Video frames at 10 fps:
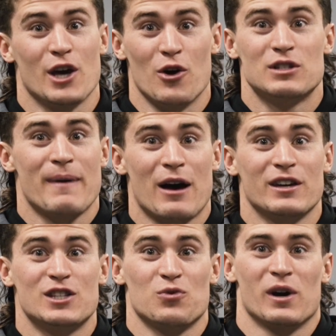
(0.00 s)
goes
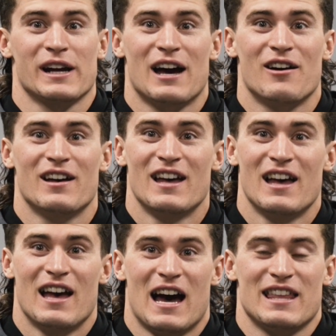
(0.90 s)
about each workout,
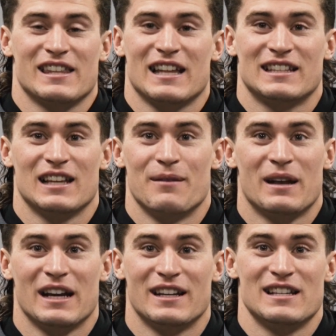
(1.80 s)
I think that's something
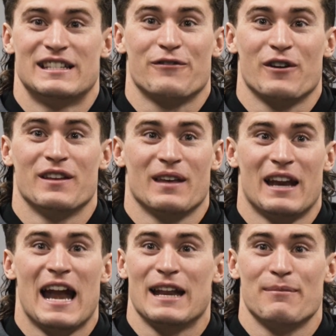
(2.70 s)
that he does different
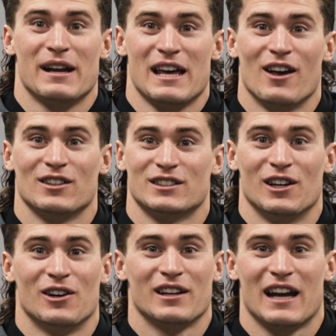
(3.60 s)
than anybody else.
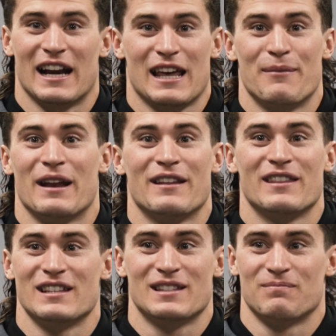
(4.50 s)
So kind of coming in
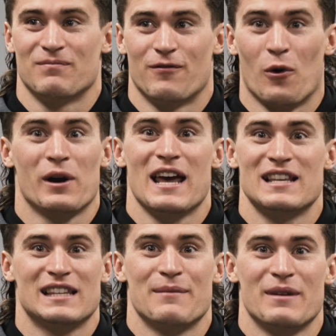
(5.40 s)
these 4
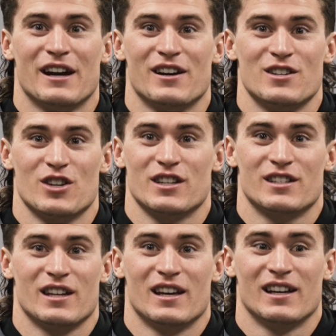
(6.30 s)
days that I'm here is
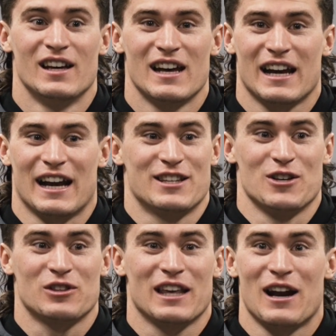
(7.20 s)
just to kind of
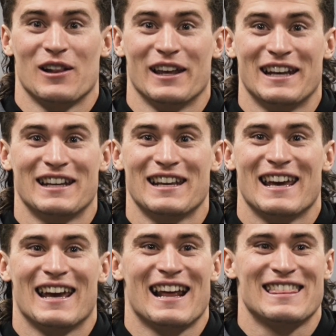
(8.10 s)
soak that all in.
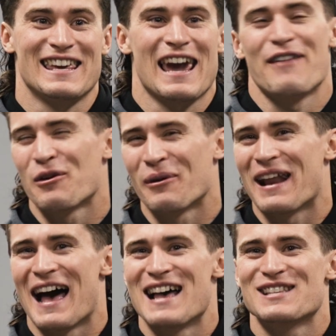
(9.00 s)
And I think
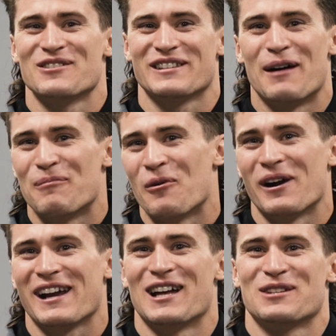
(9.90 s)
everyone has those couple
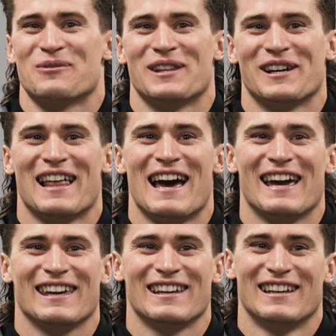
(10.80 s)
workouts where they're
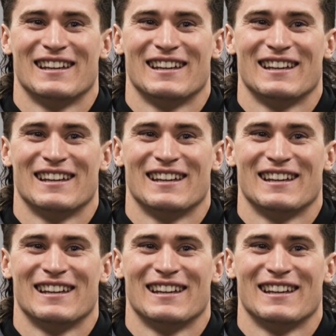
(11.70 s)
like,